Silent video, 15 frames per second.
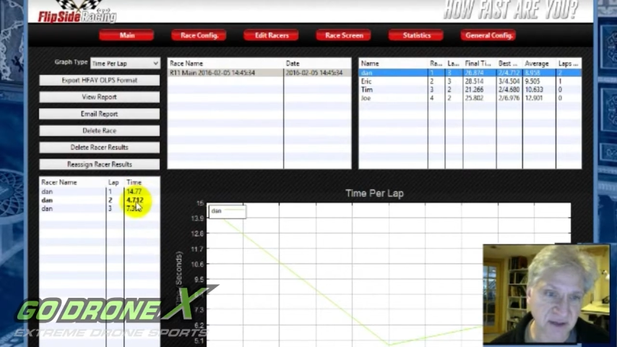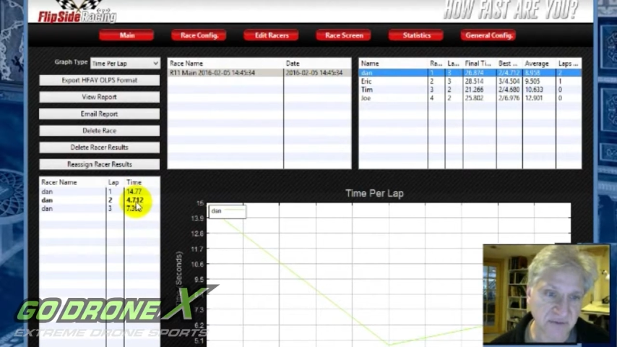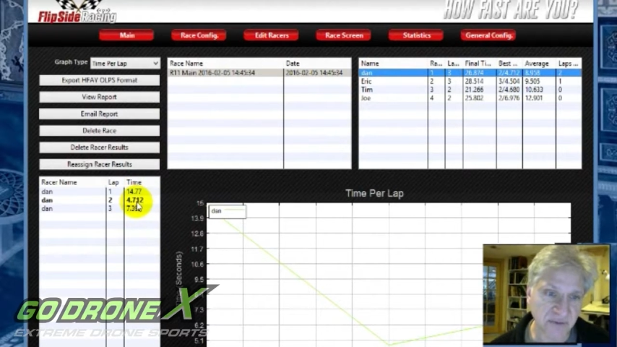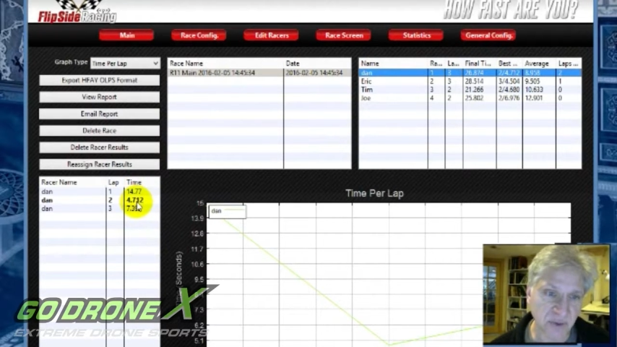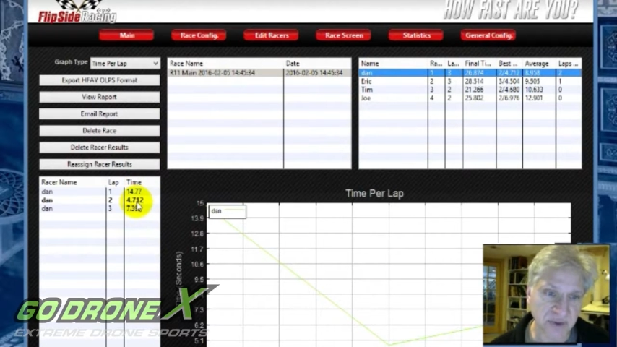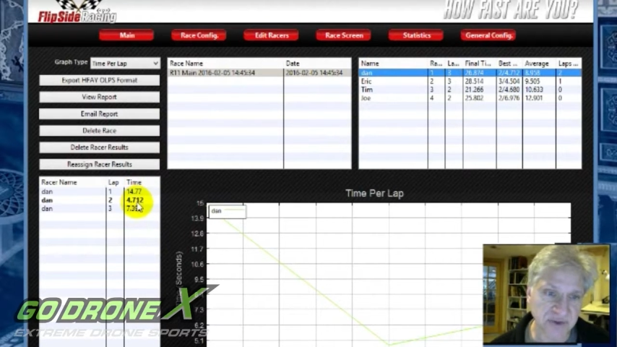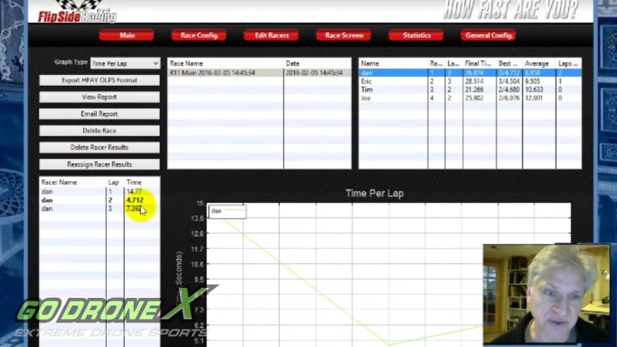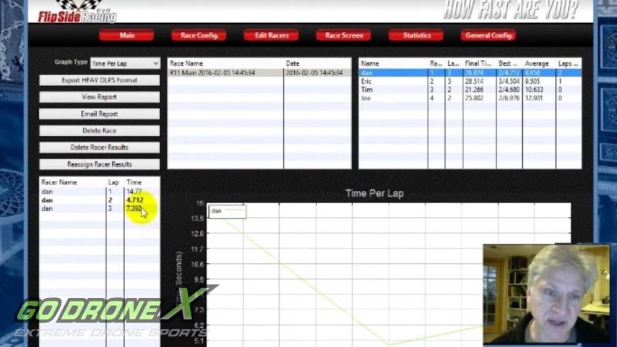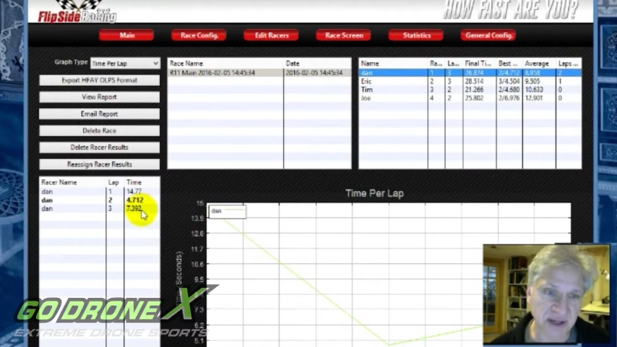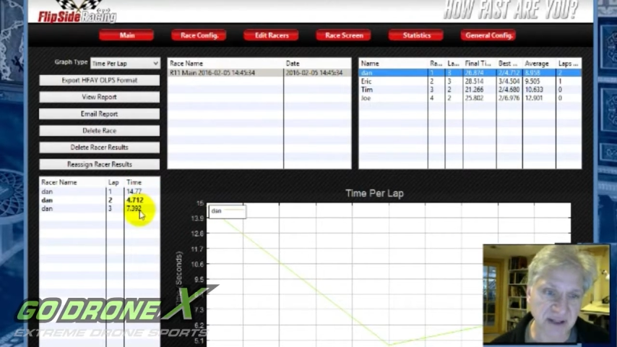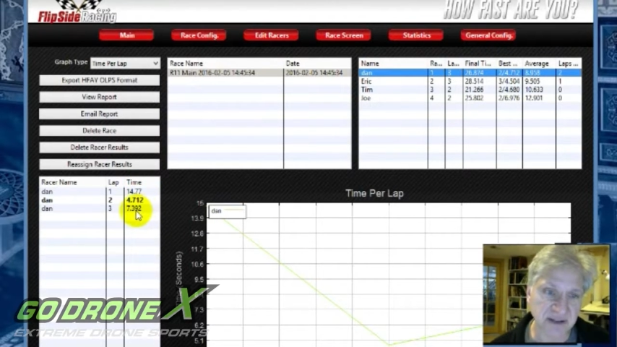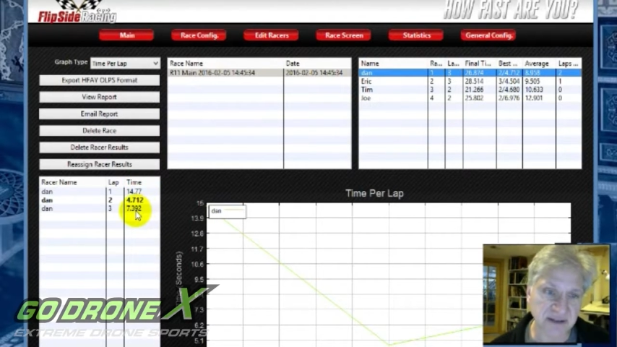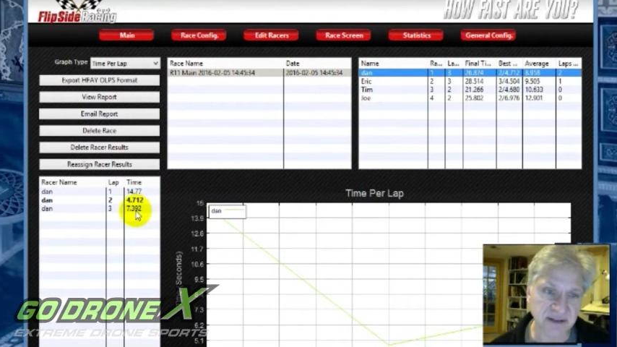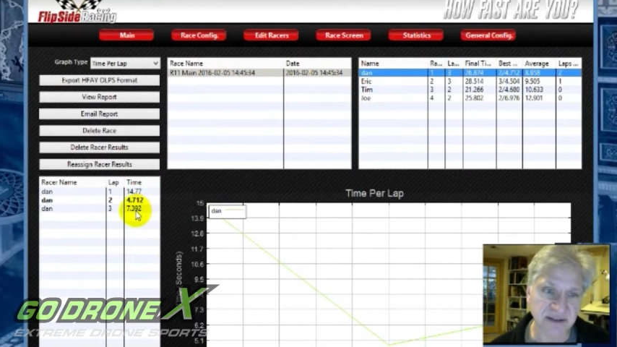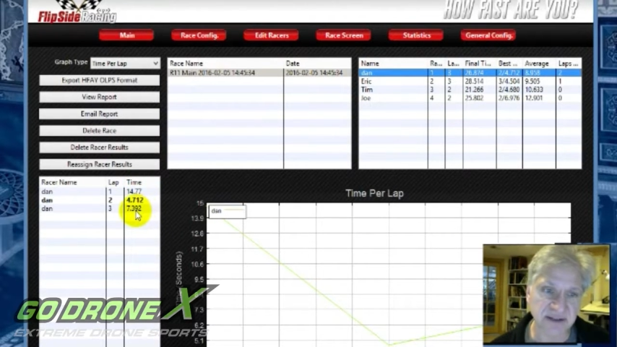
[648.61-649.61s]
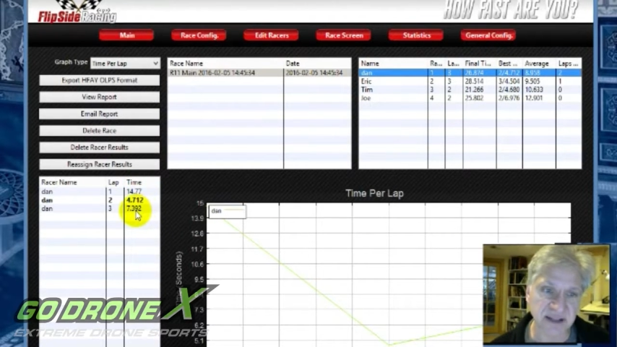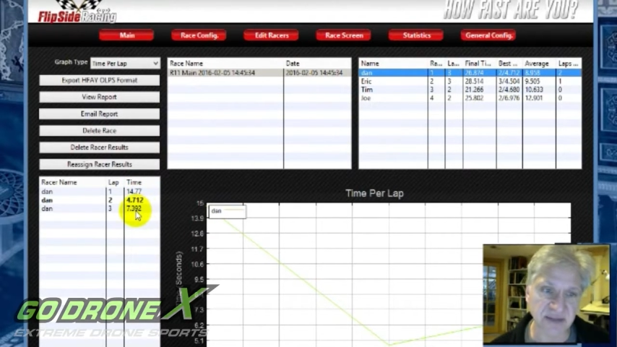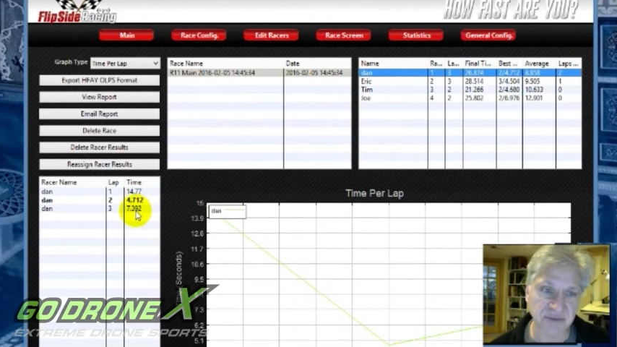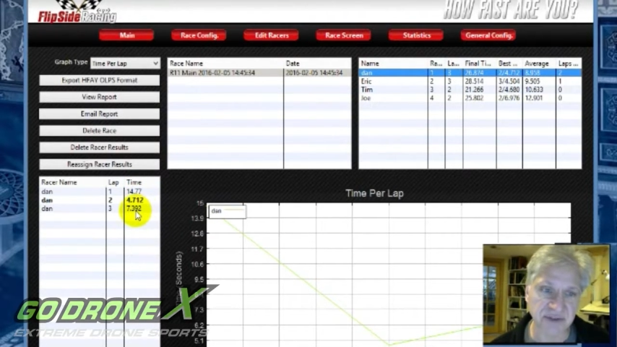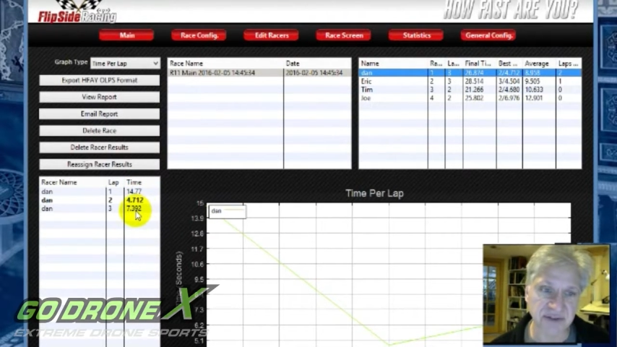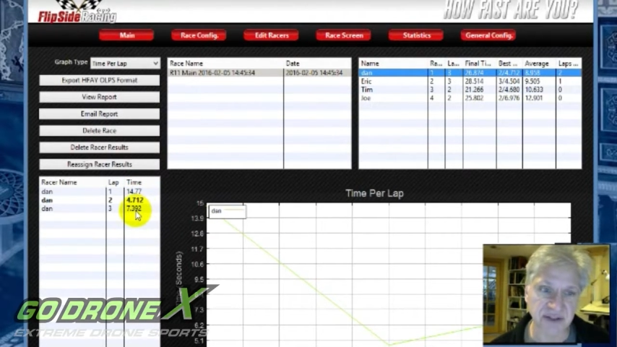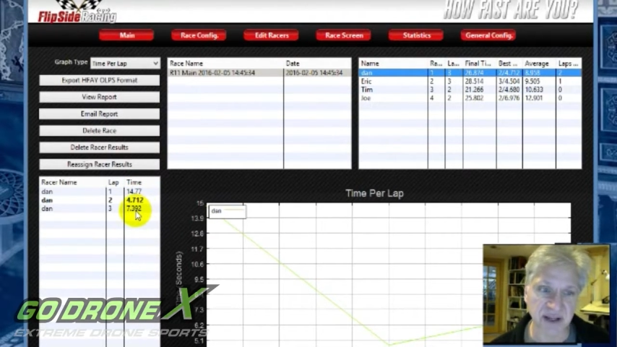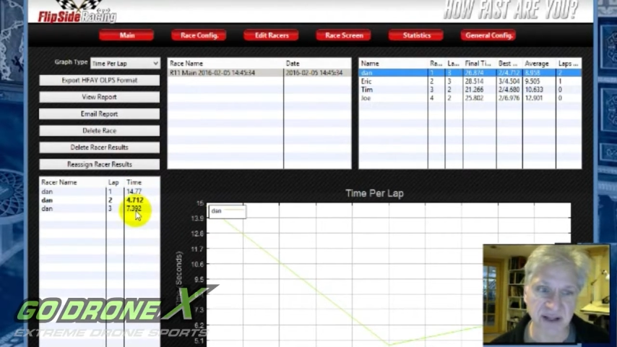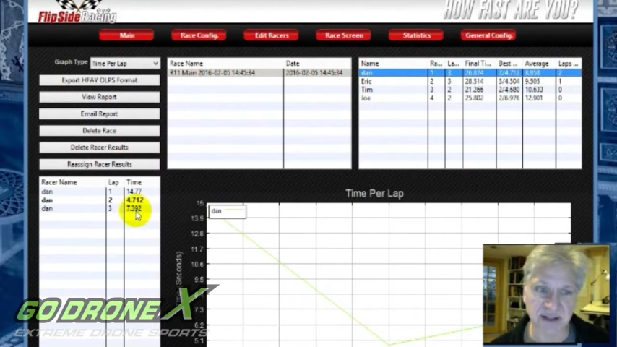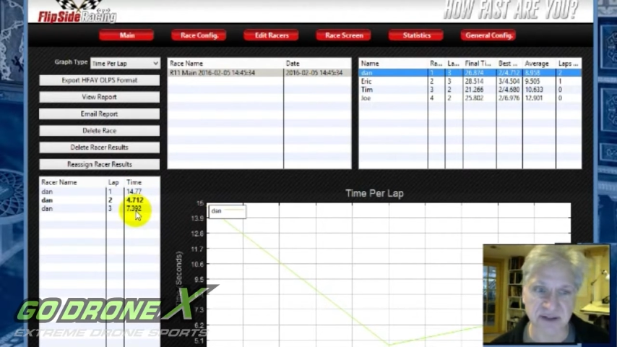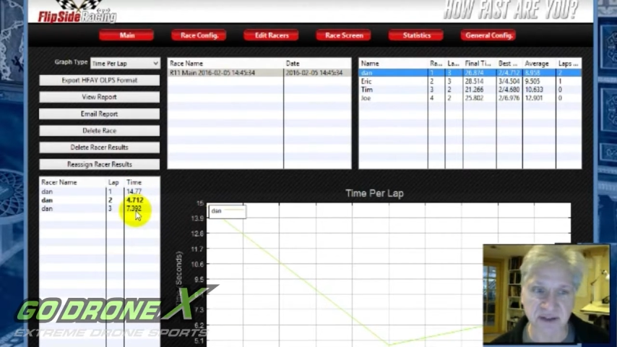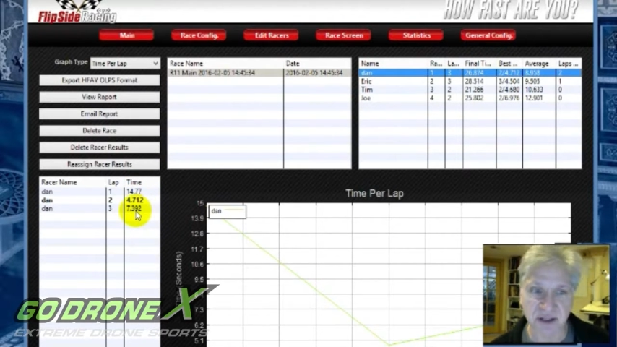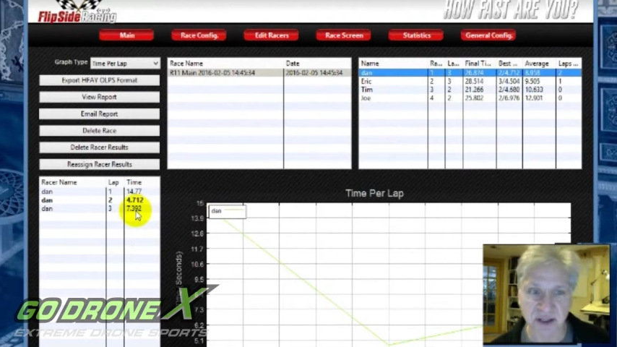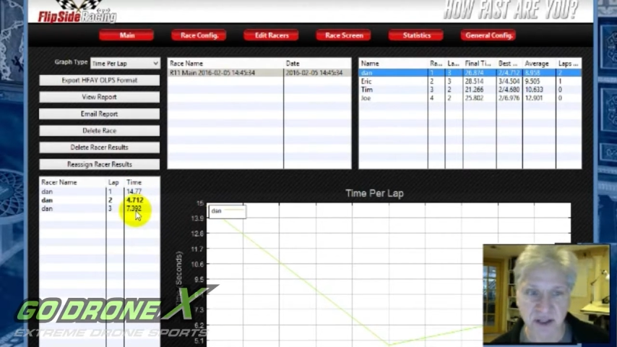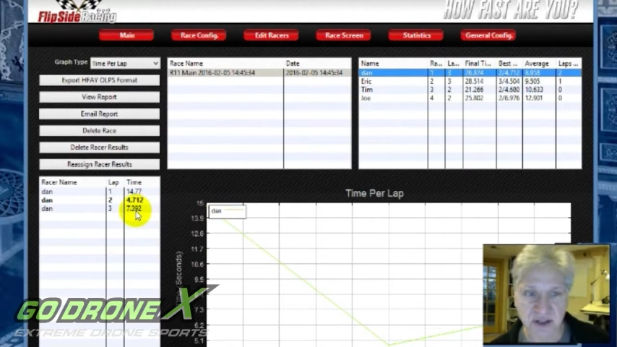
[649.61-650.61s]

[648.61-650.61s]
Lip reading: 4 seconds, and 7 seconds.